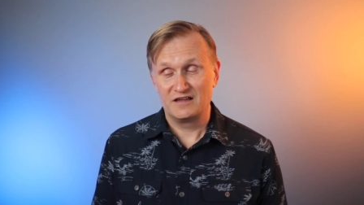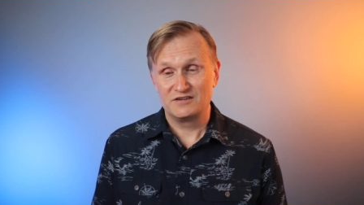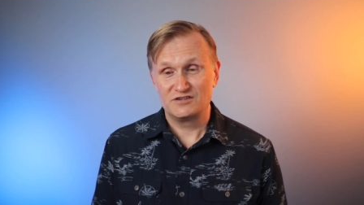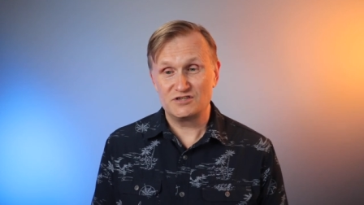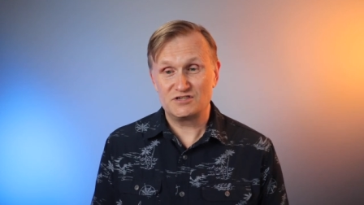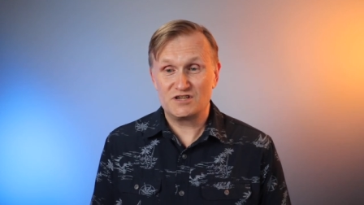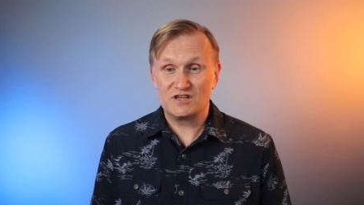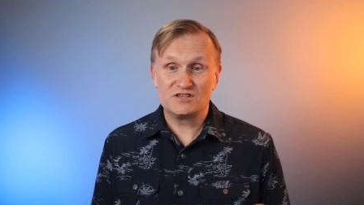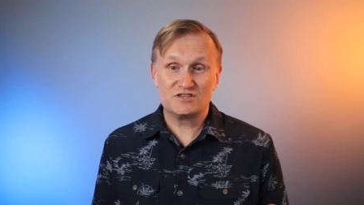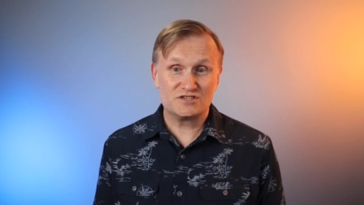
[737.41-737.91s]

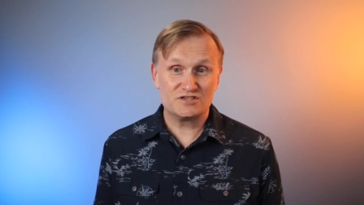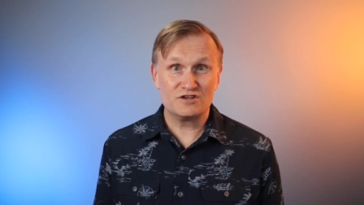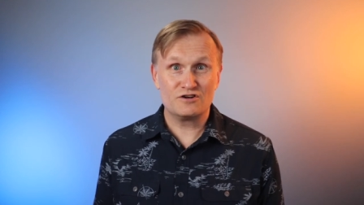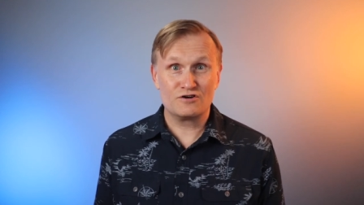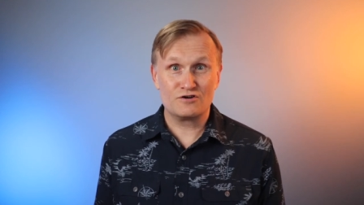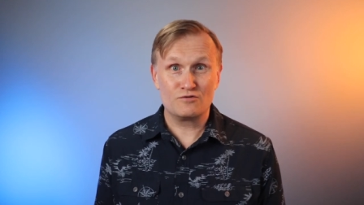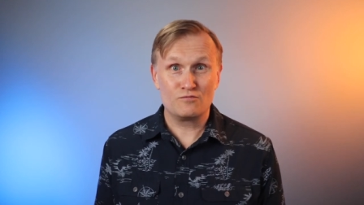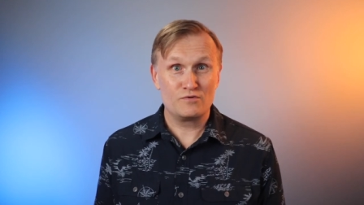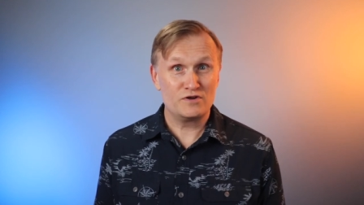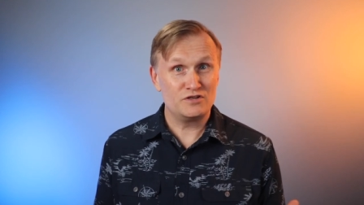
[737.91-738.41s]
Just
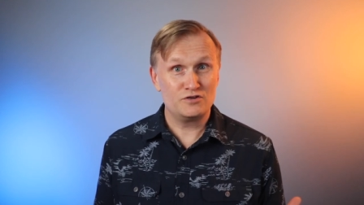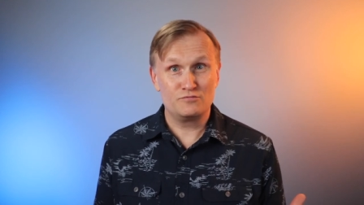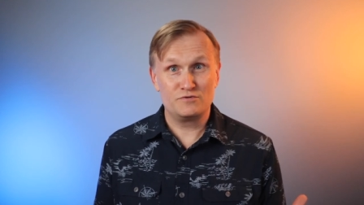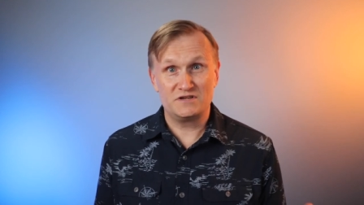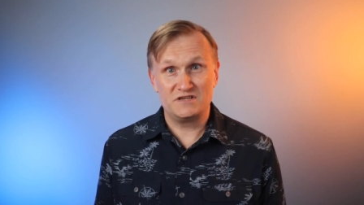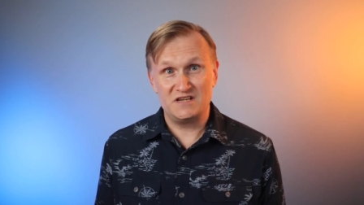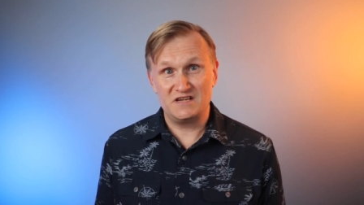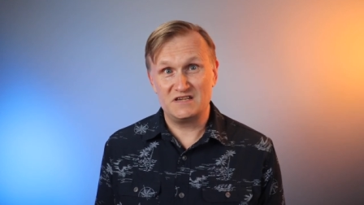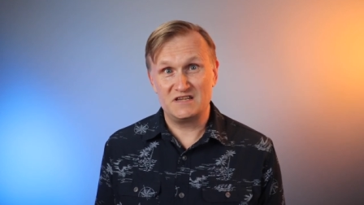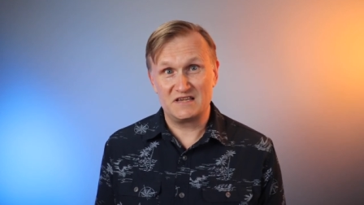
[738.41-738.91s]
consider what you
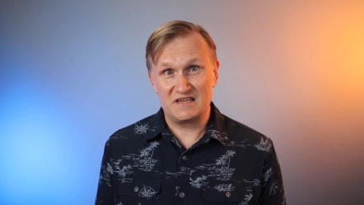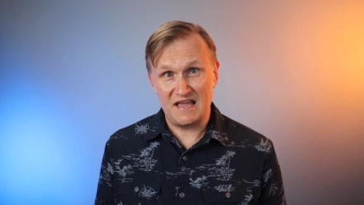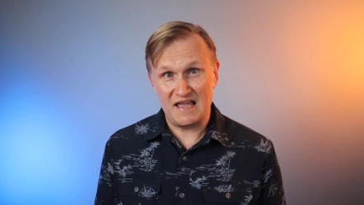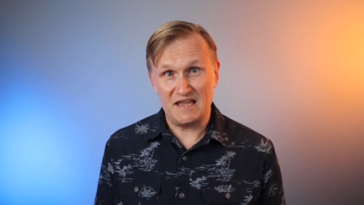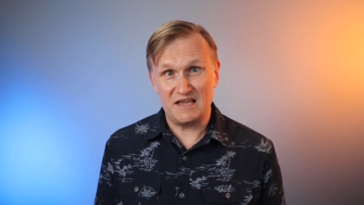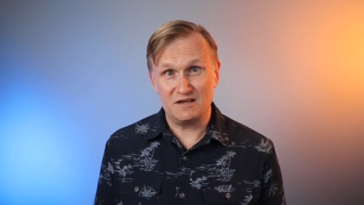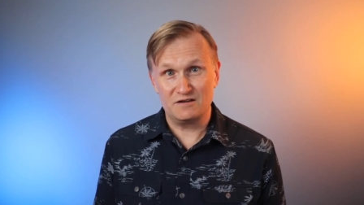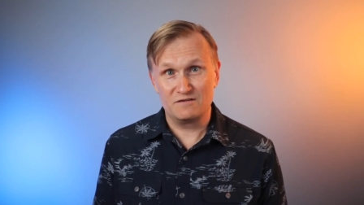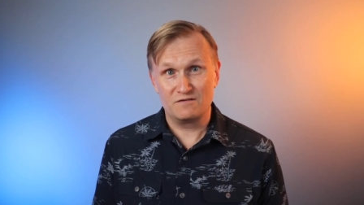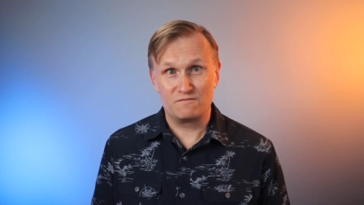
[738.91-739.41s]
would need to
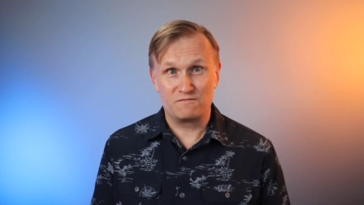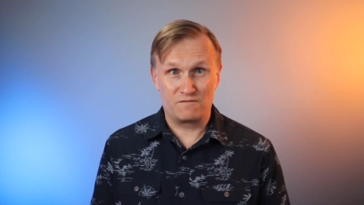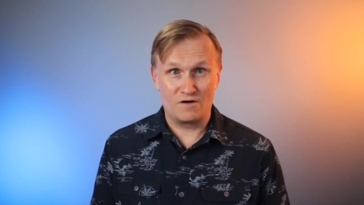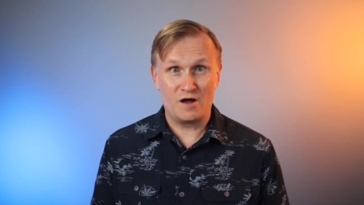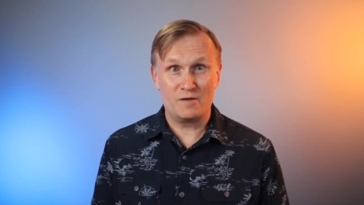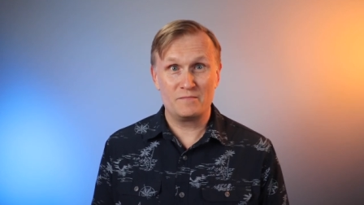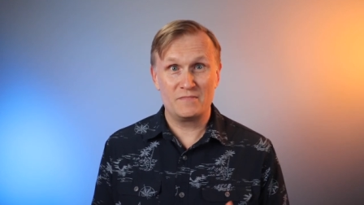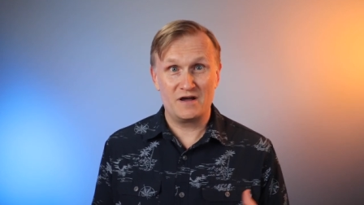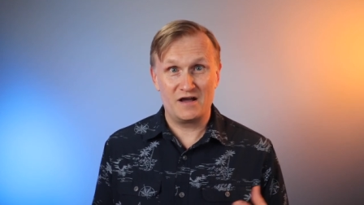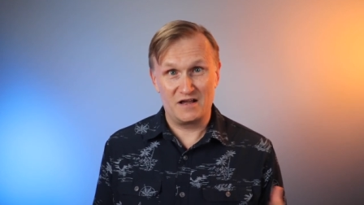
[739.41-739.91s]
gain
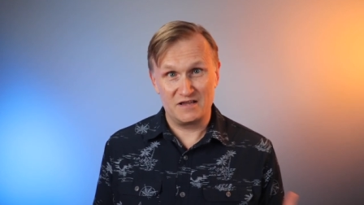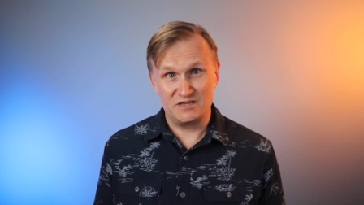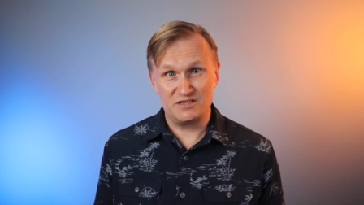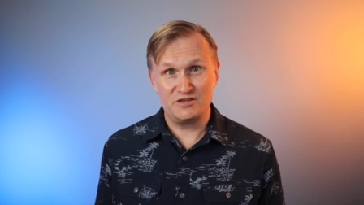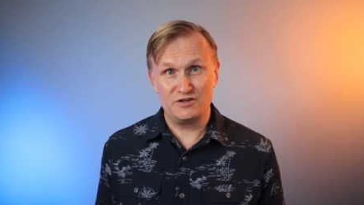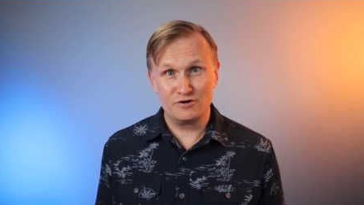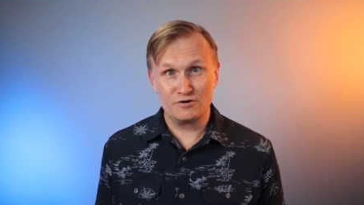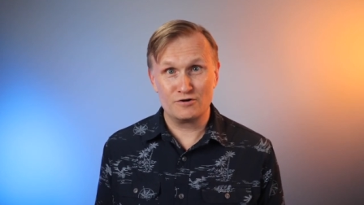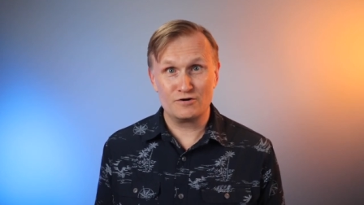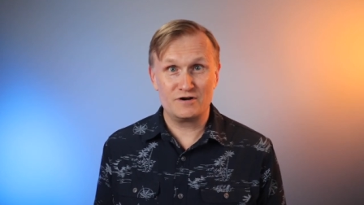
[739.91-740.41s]
from a
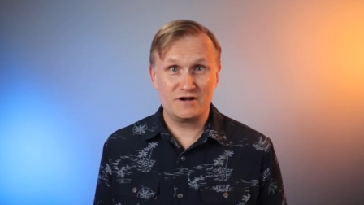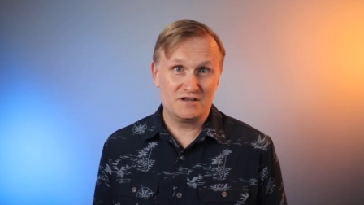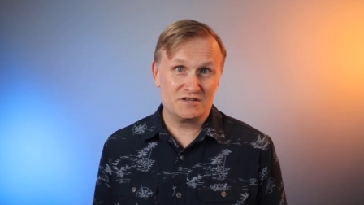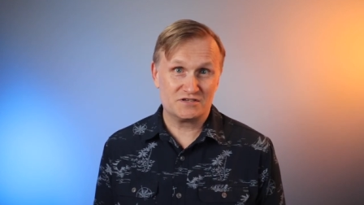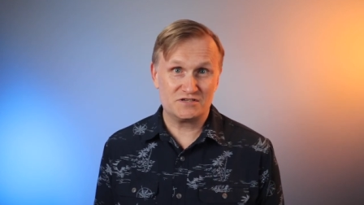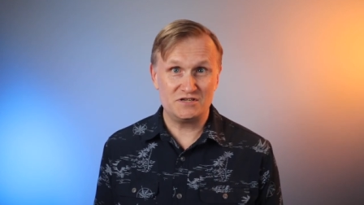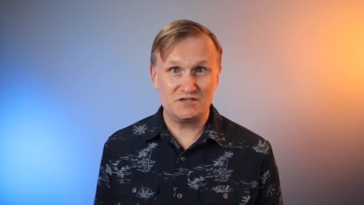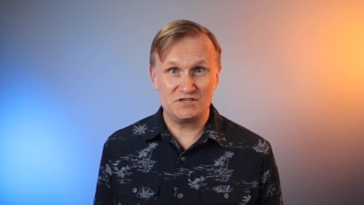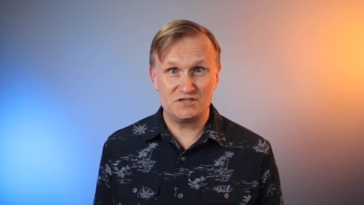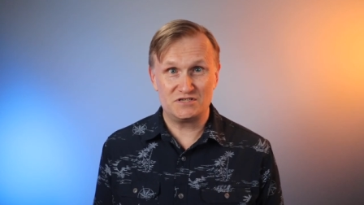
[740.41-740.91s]
year in
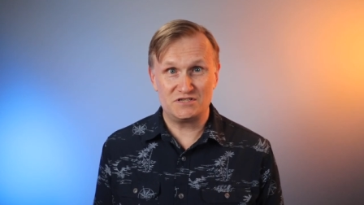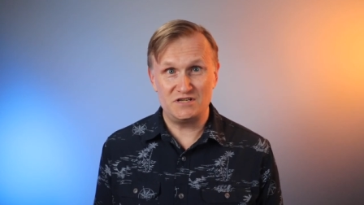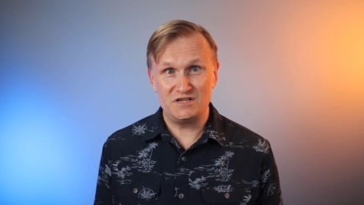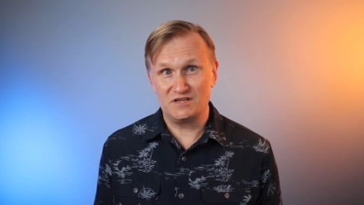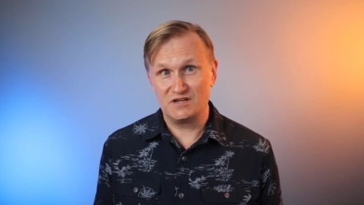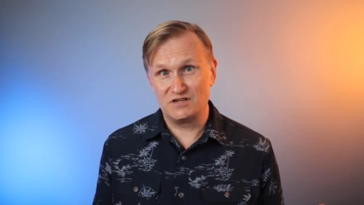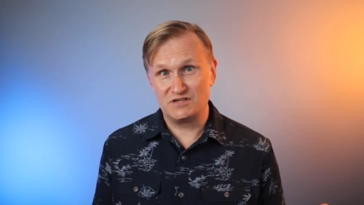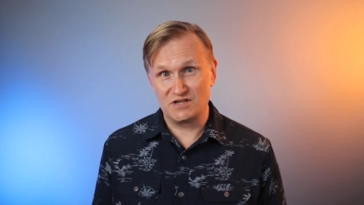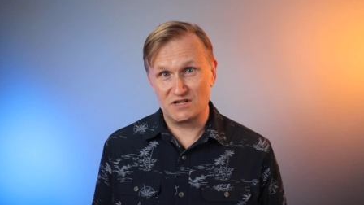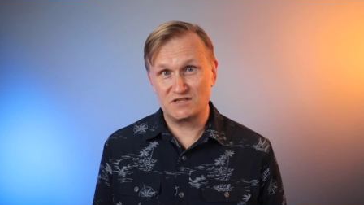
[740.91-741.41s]
CGC
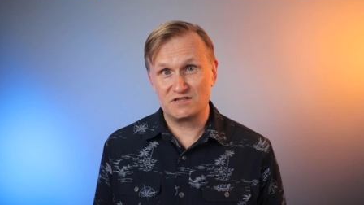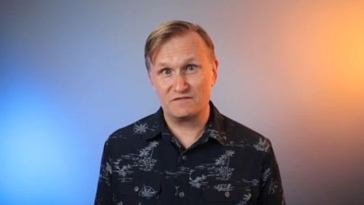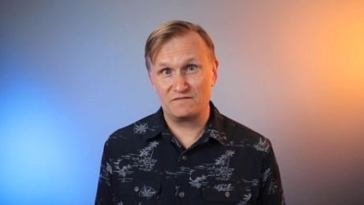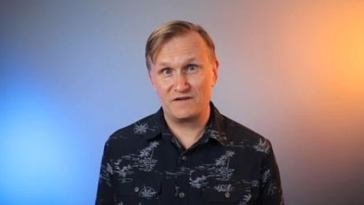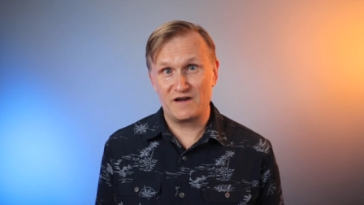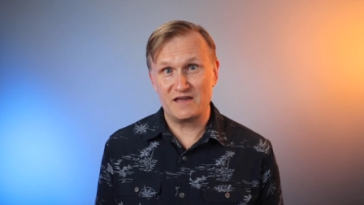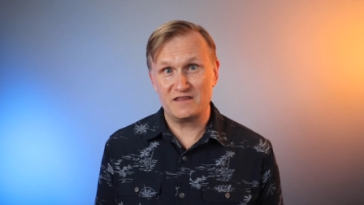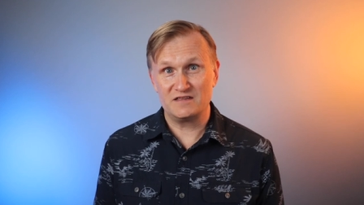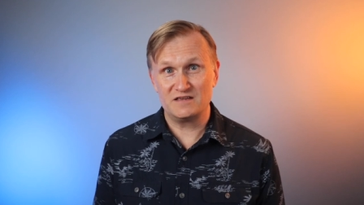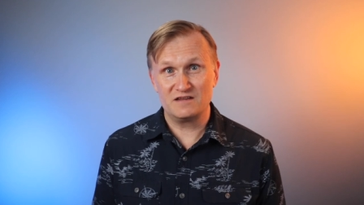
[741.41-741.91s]
to
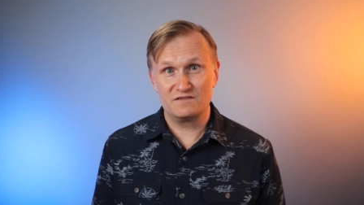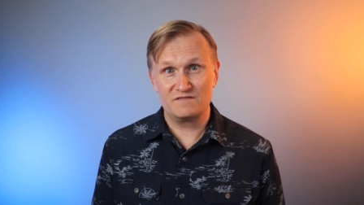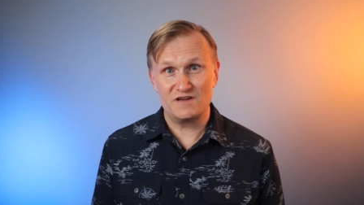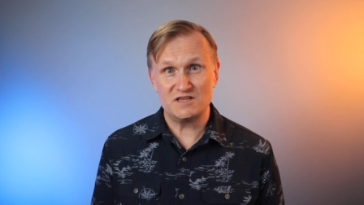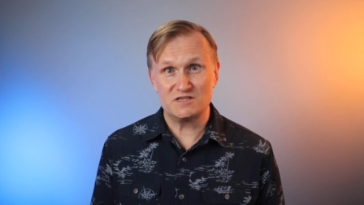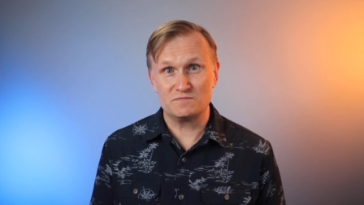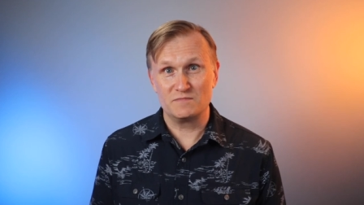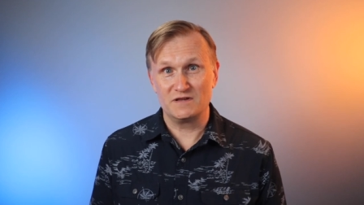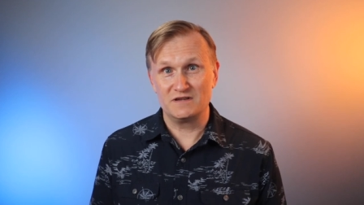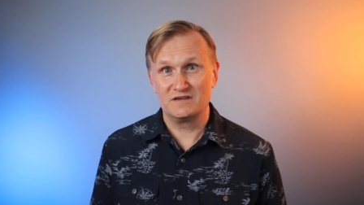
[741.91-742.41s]
justify the
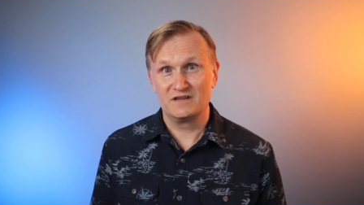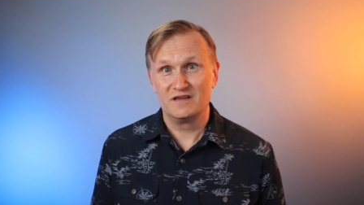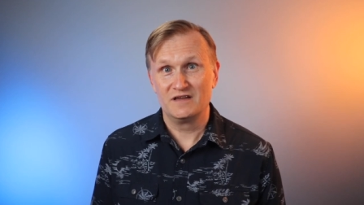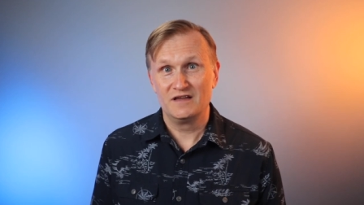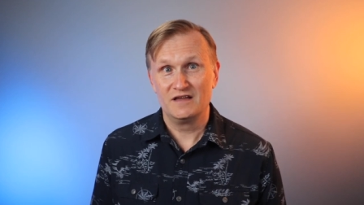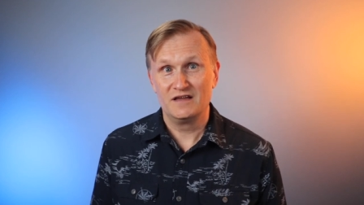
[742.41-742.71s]
investment.